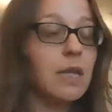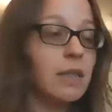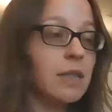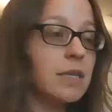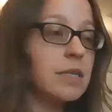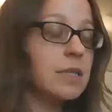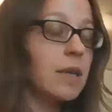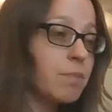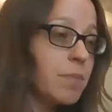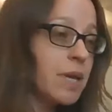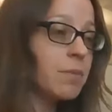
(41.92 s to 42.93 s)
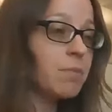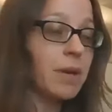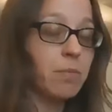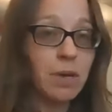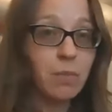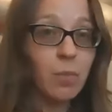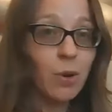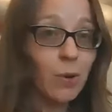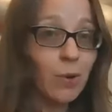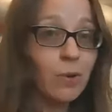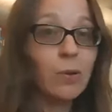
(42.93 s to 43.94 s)
This bit by bit
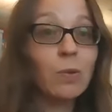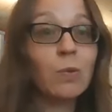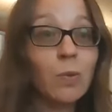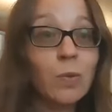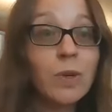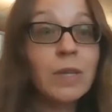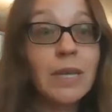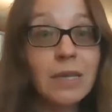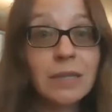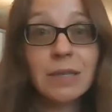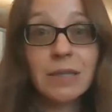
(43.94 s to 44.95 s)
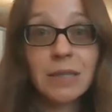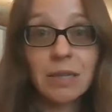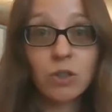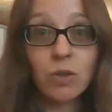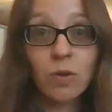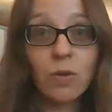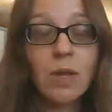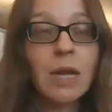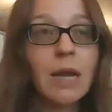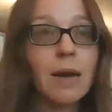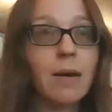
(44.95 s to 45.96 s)
part really is essential
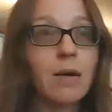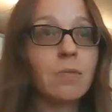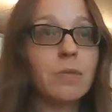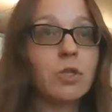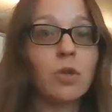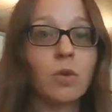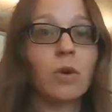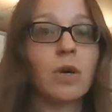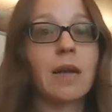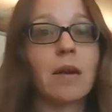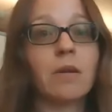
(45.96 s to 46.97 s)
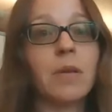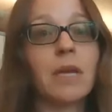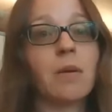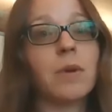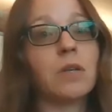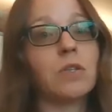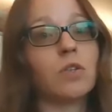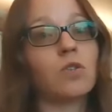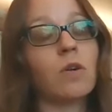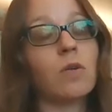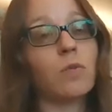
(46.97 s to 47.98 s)
um, to learning how to become a
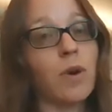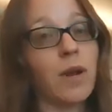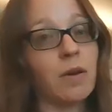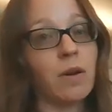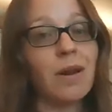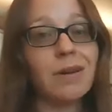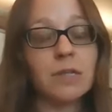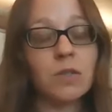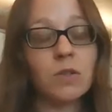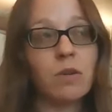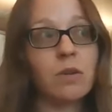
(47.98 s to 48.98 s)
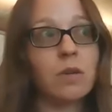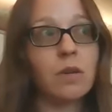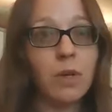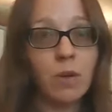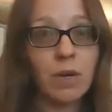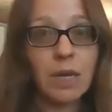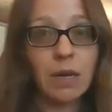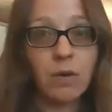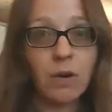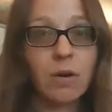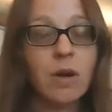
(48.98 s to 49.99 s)
strong writer and a strong
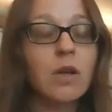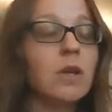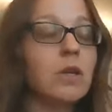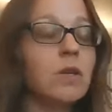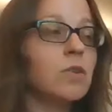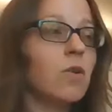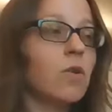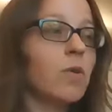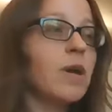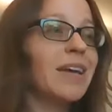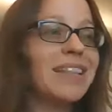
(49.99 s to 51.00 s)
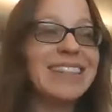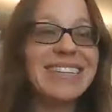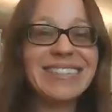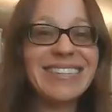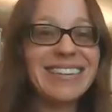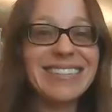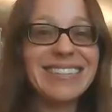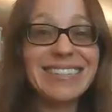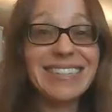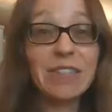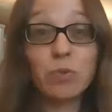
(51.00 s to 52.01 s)
communicator. So, this
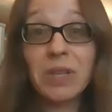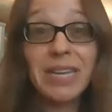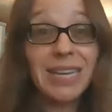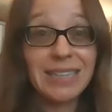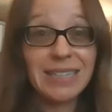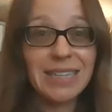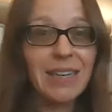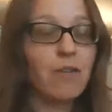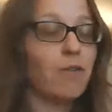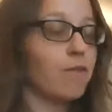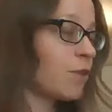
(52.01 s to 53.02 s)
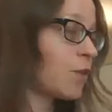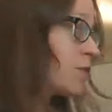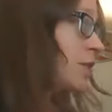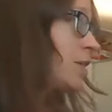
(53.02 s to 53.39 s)
sentence is really easy. First,